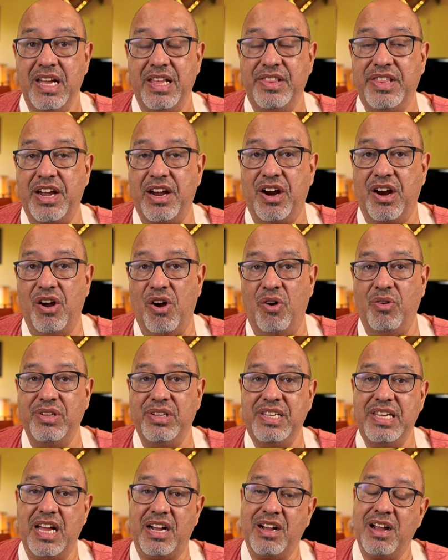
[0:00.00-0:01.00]
there are
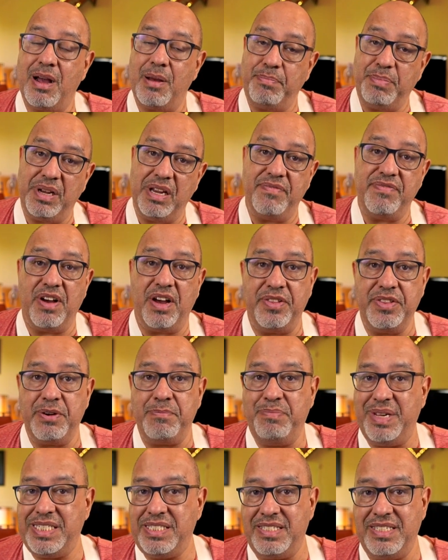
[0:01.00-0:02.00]
only a couple of
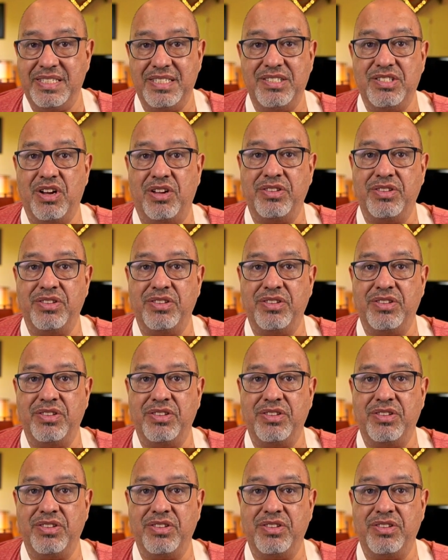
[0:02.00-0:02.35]
other businesses